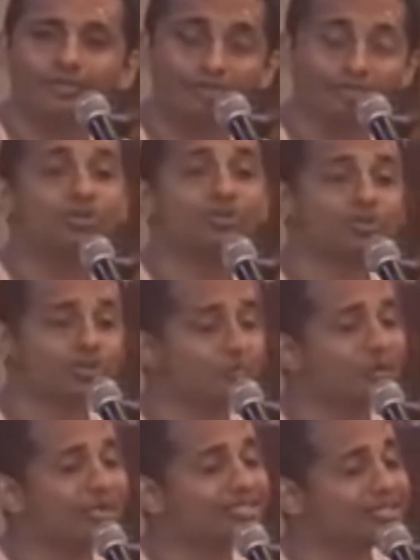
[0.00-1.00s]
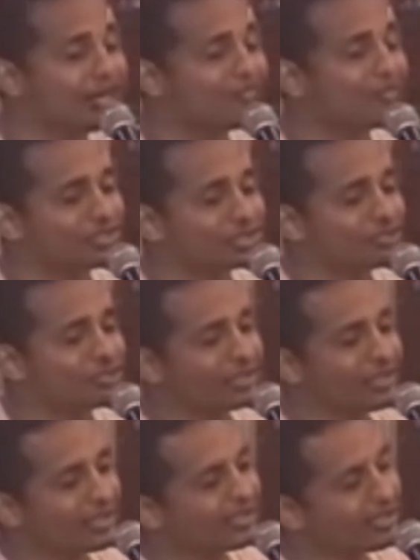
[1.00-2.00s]
Which shows what is the love of
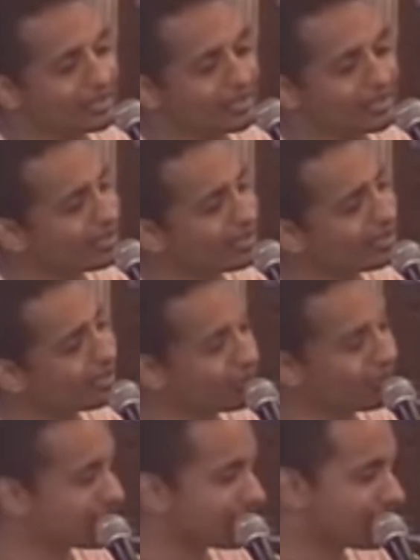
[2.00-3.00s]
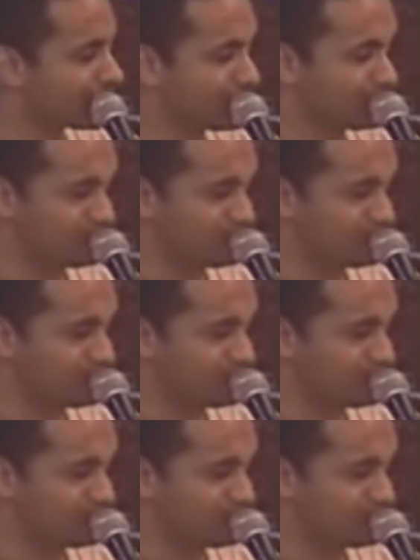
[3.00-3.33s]
Srimati Radharani to Krishna.